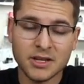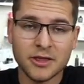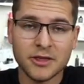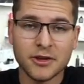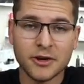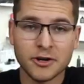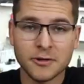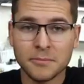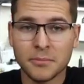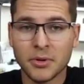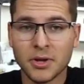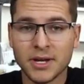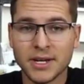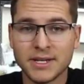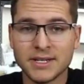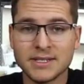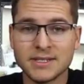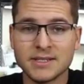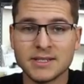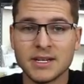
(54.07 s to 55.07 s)
third
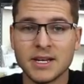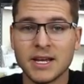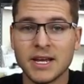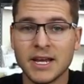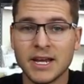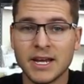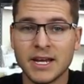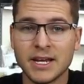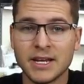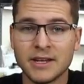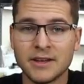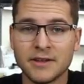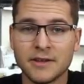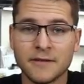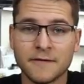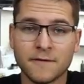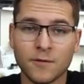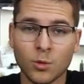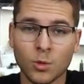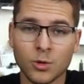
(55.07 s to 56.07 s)
place in the
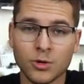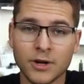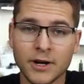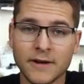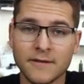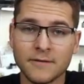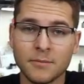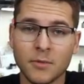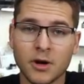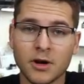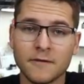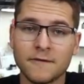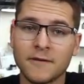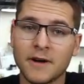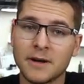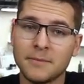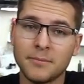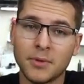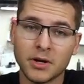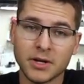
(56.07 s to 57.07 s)
four-wheel drive
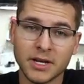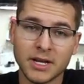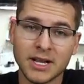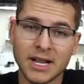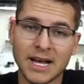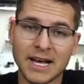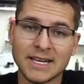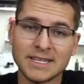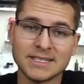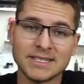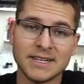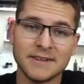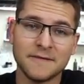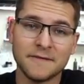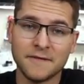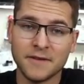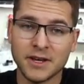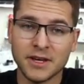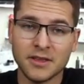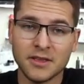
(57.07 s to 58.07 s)
modified buggy class, and
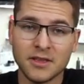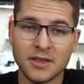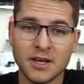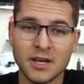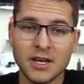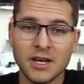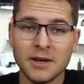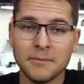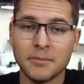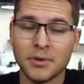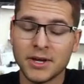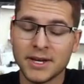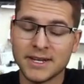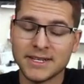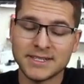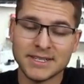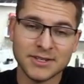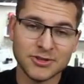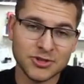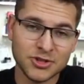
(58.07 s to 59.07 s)
fifth
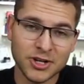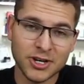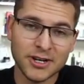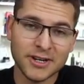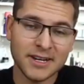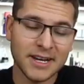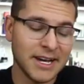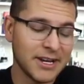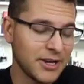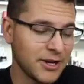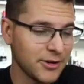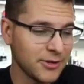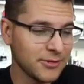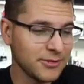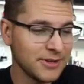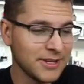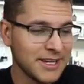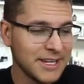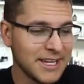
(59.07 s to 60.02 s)
place in truck. I know